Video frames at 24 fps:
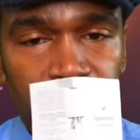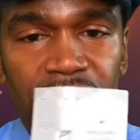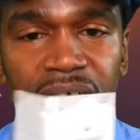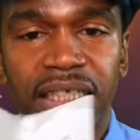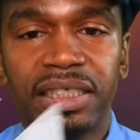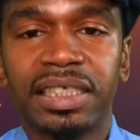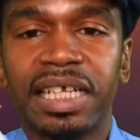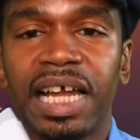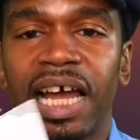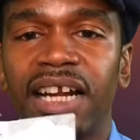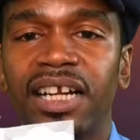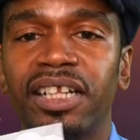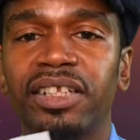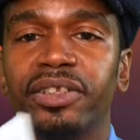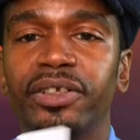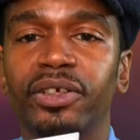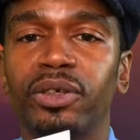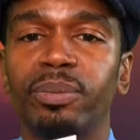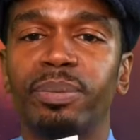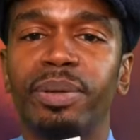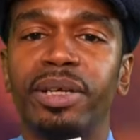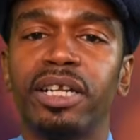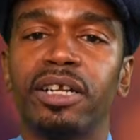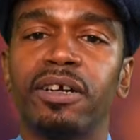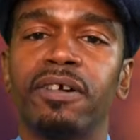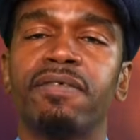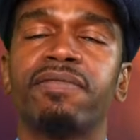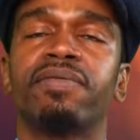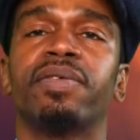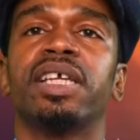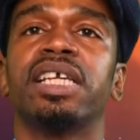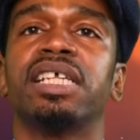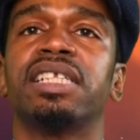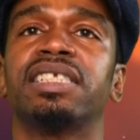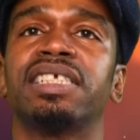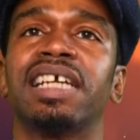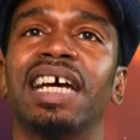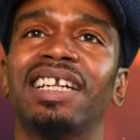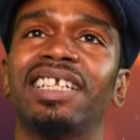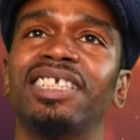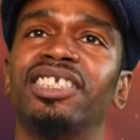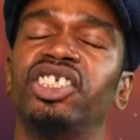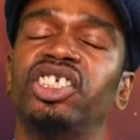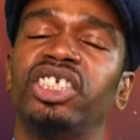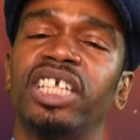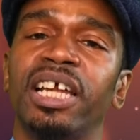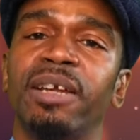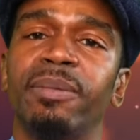It's got a little bit of, it's got a
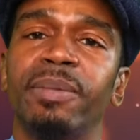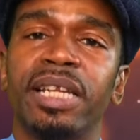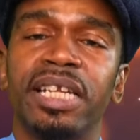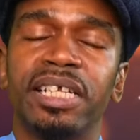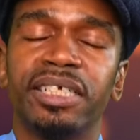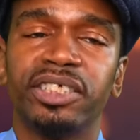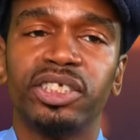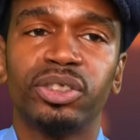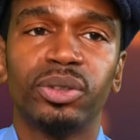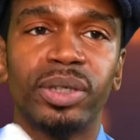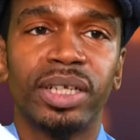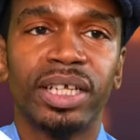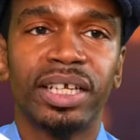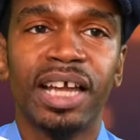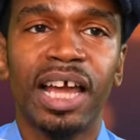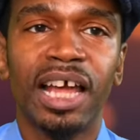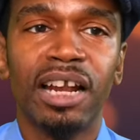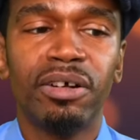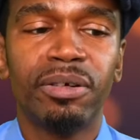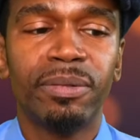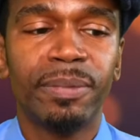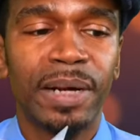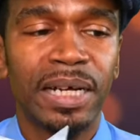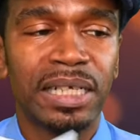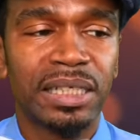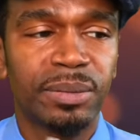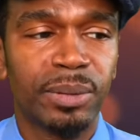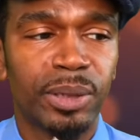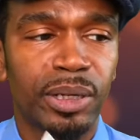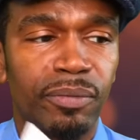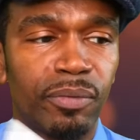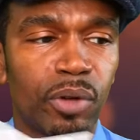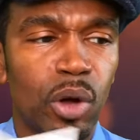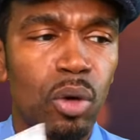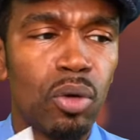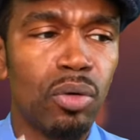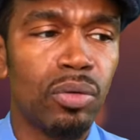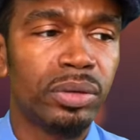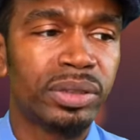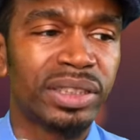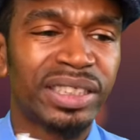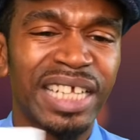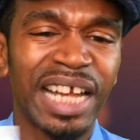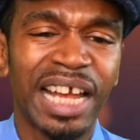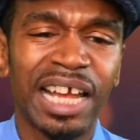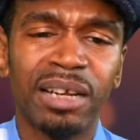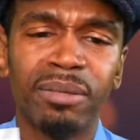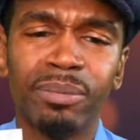jamminess to it. It kind of reminds me of Oud
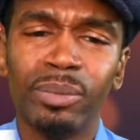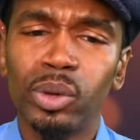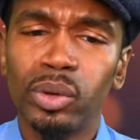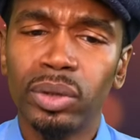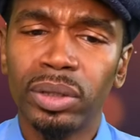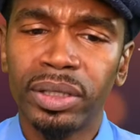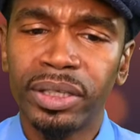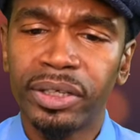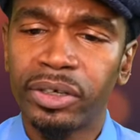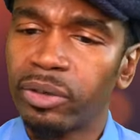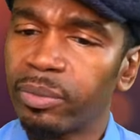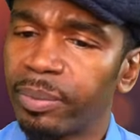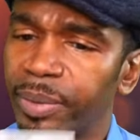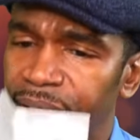Satin Mood a little